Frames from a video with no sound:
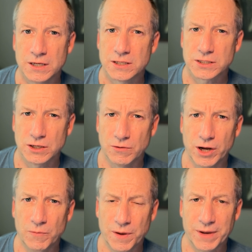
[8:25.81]
So
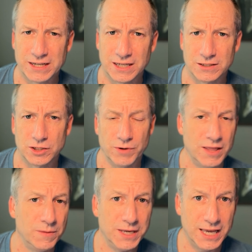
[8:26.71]
I hope that makes sense. So
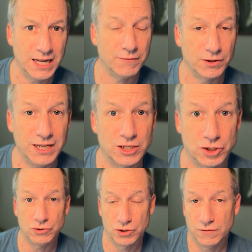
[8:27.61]
in the beginning of a
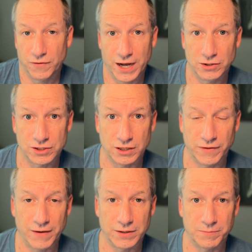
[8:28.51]
lease, you could find yourself
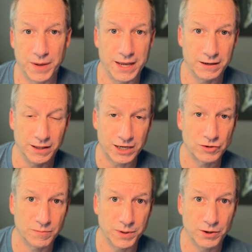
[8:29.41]
having to pay an
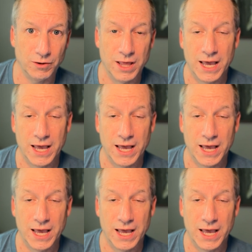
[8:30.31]
electric bill